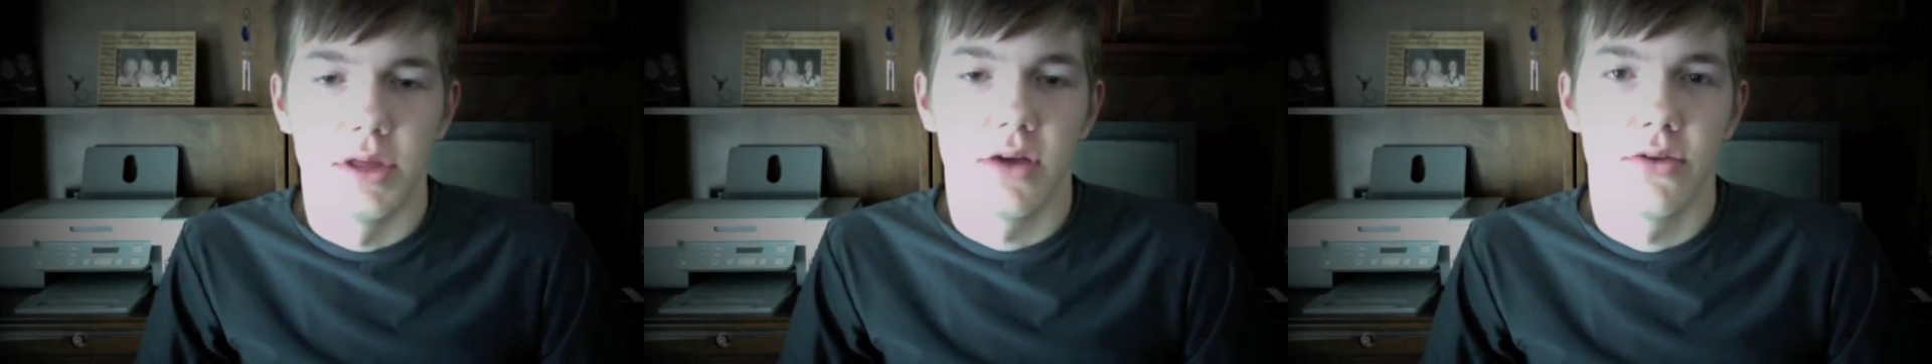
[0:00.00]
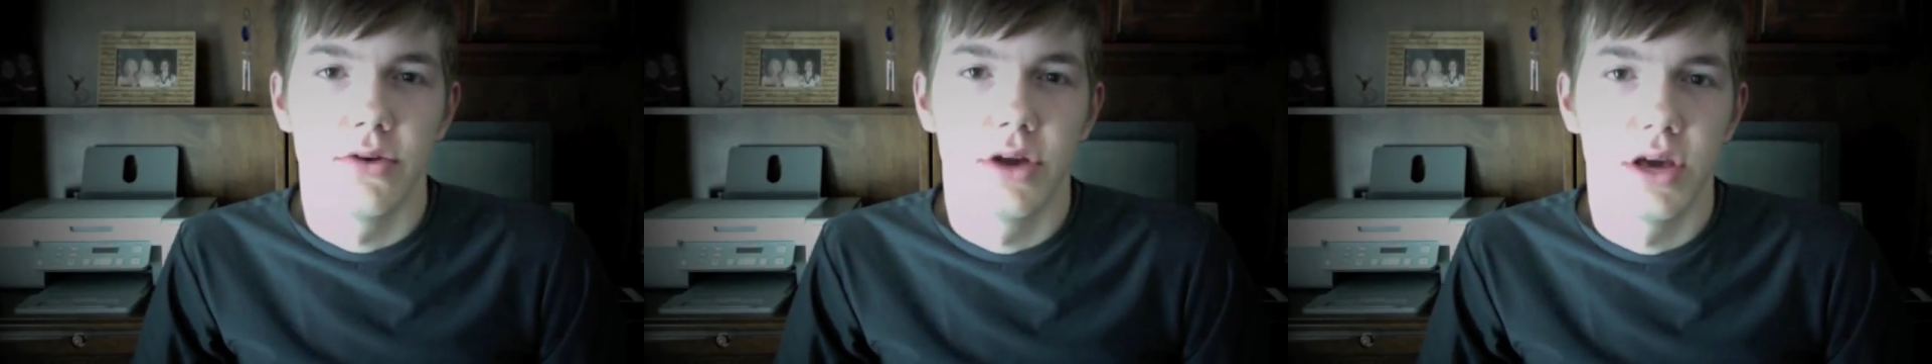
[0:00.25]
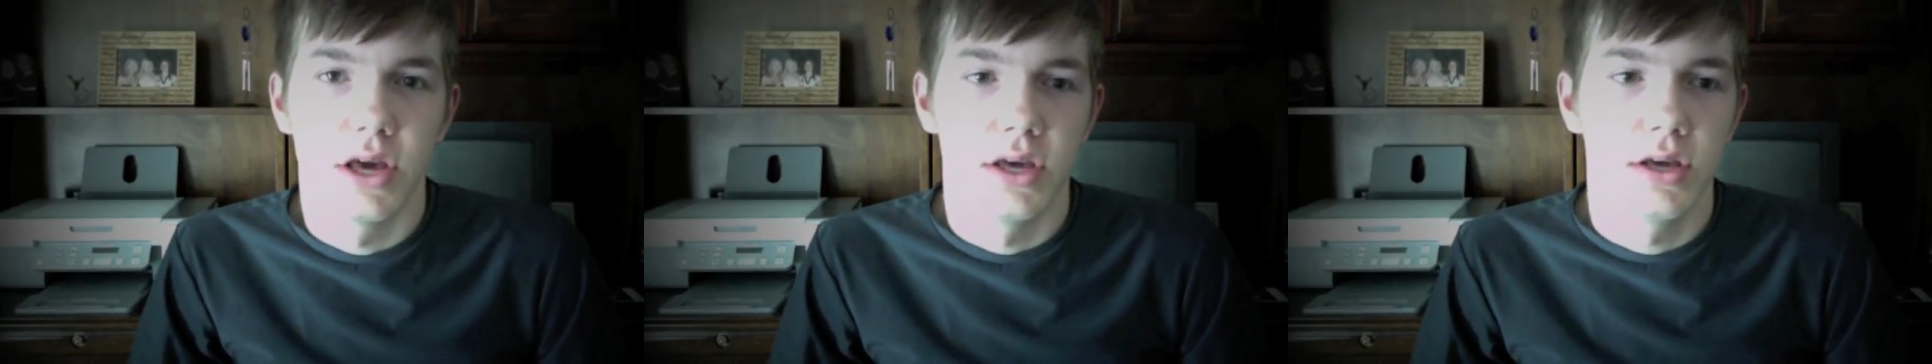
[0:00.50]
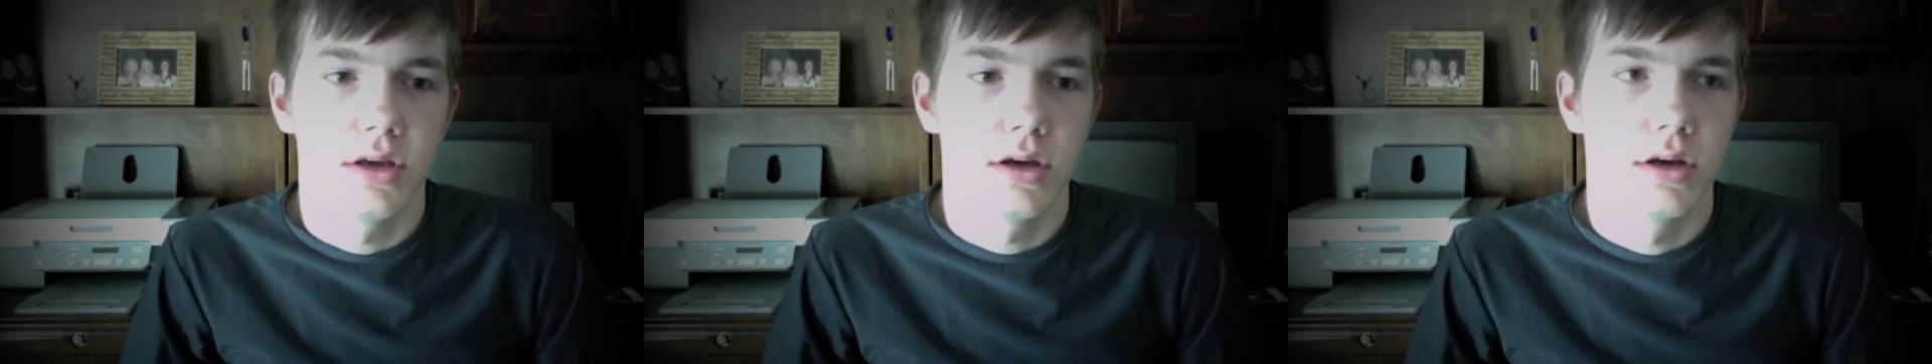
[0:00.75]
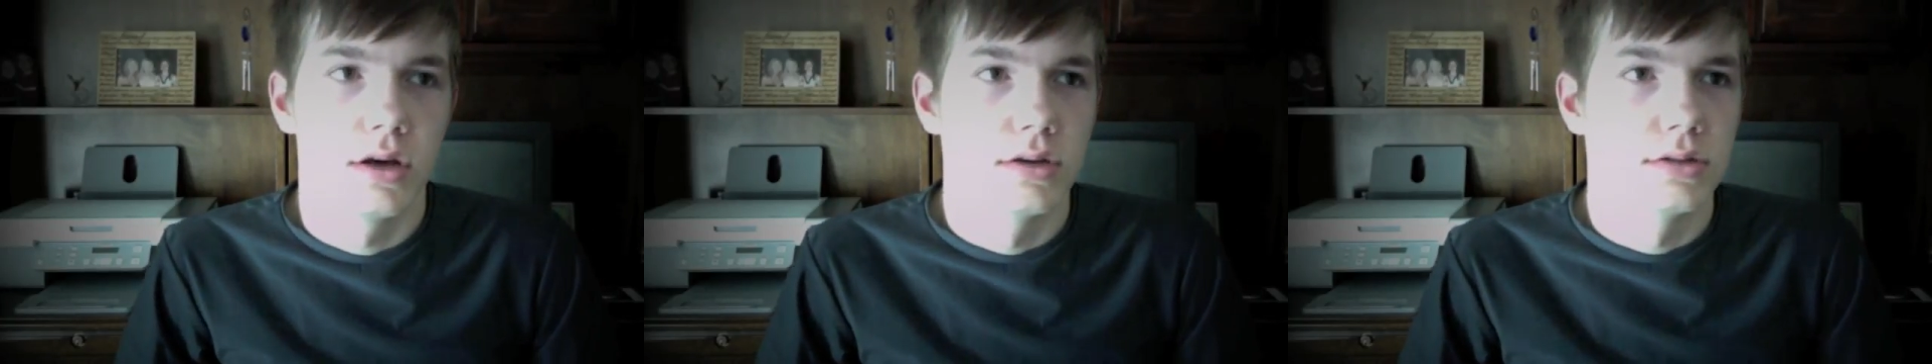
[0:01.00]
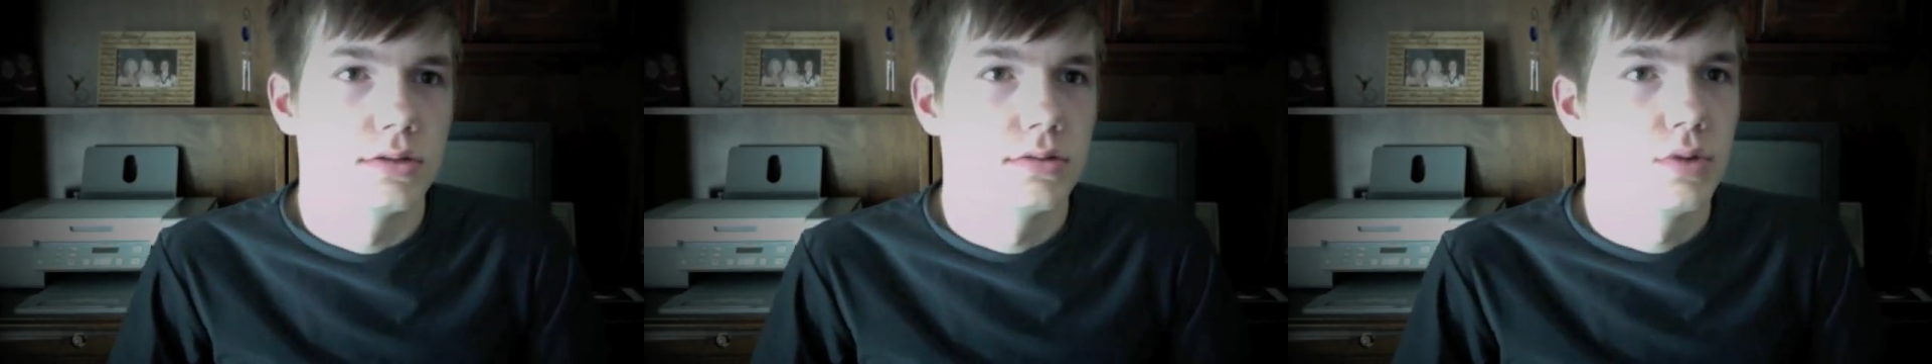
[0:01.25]
The other day,
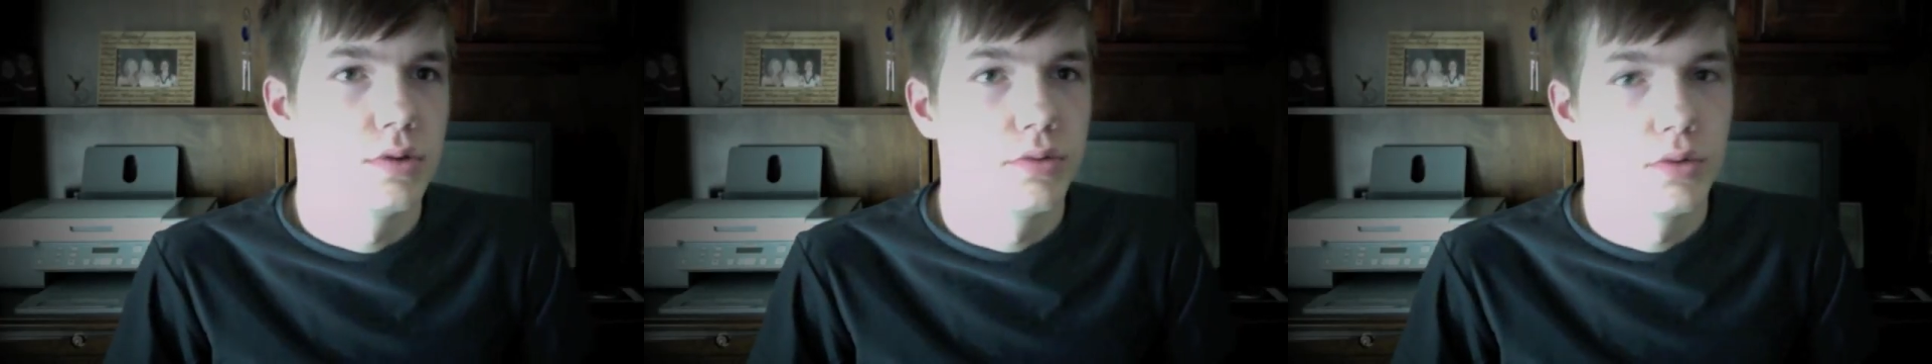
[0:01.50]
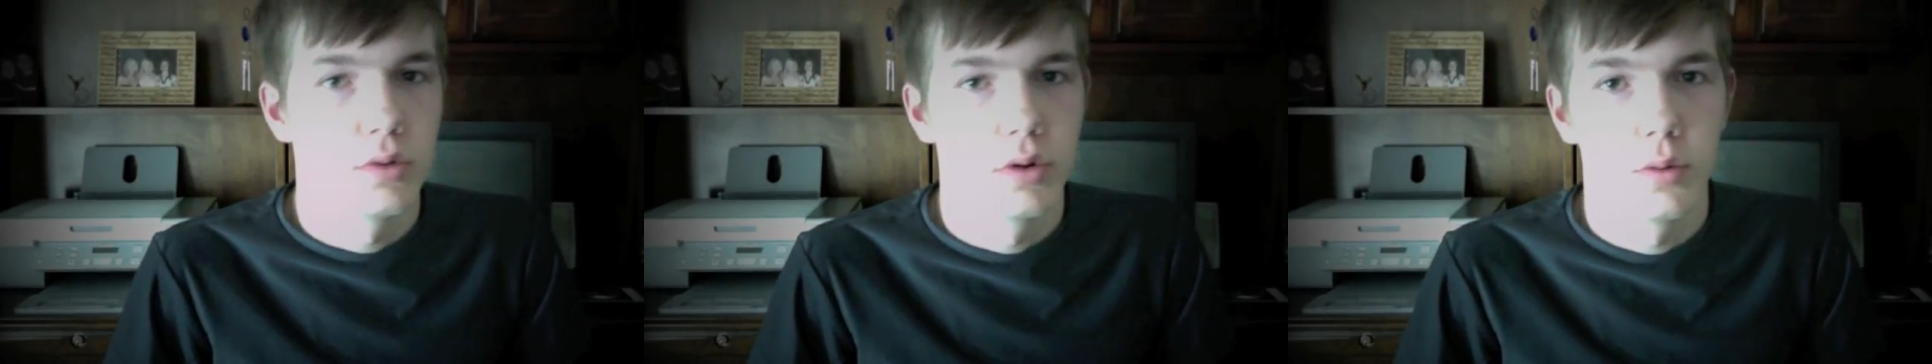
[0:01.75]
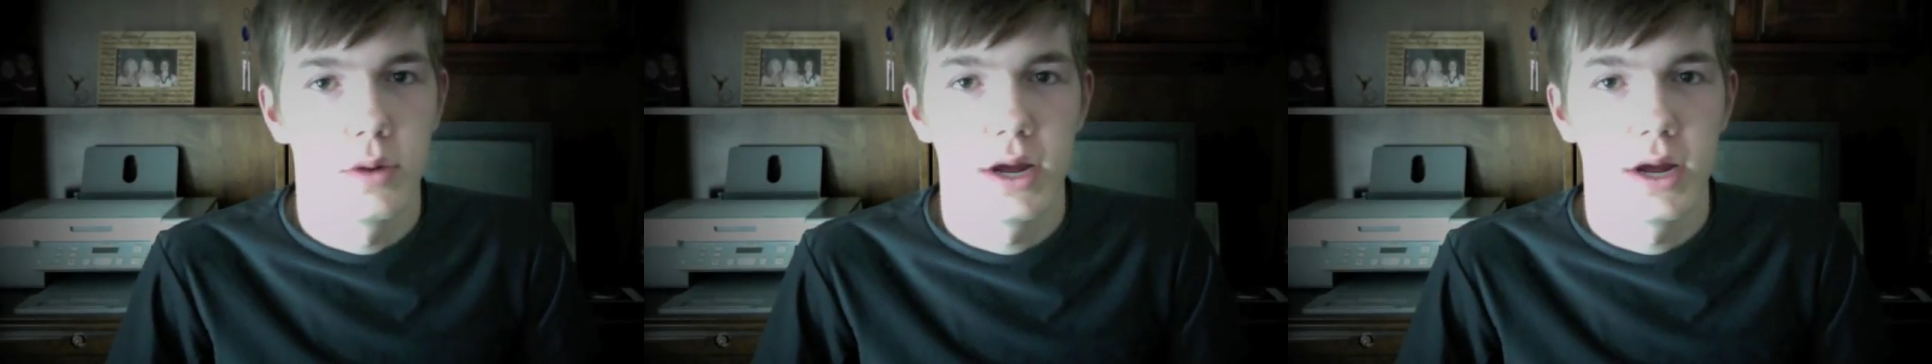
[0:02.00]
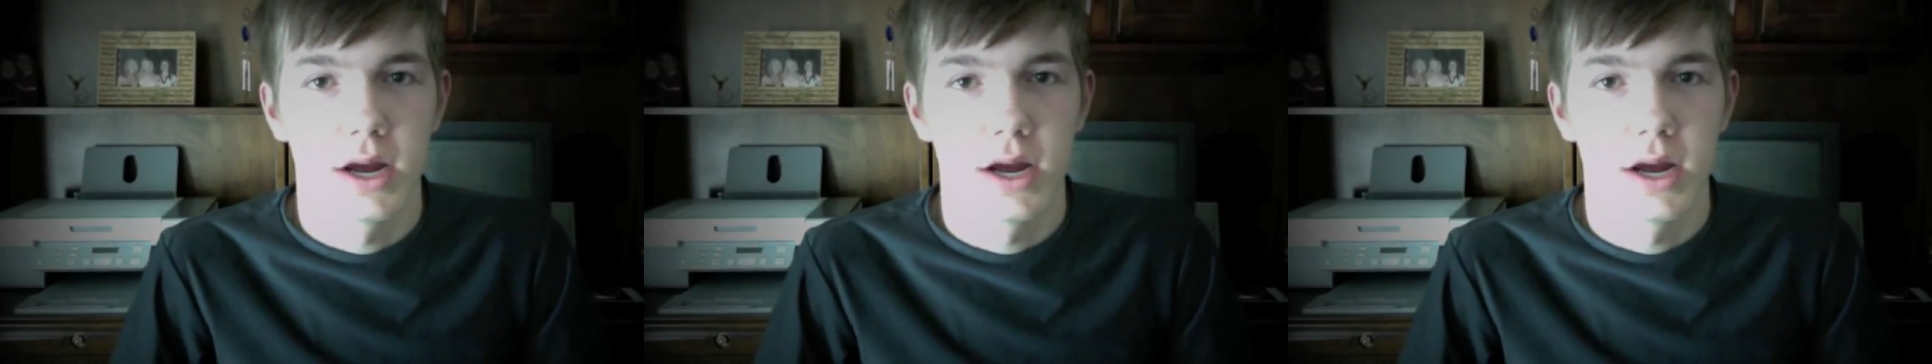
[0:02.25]
we